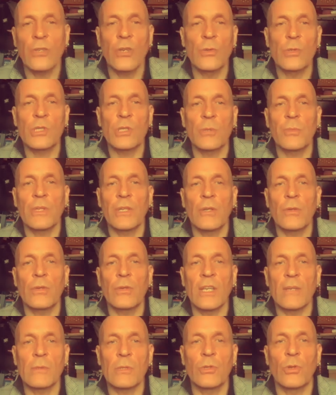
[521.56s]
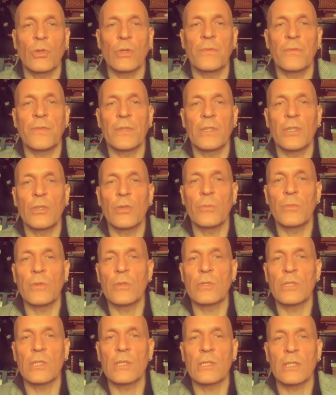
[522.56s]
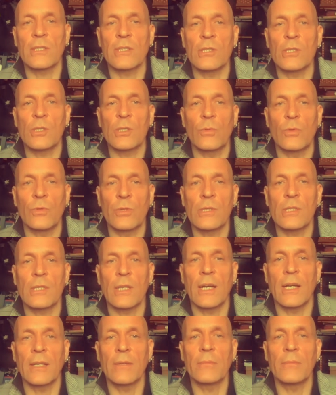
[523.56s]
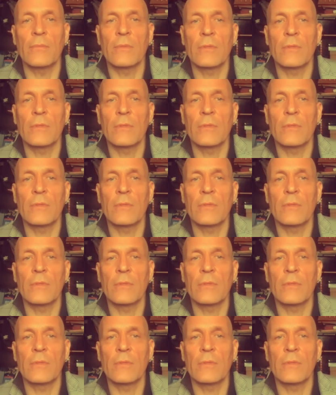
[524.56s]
somebody who keeps looking for new music to listen to all the time?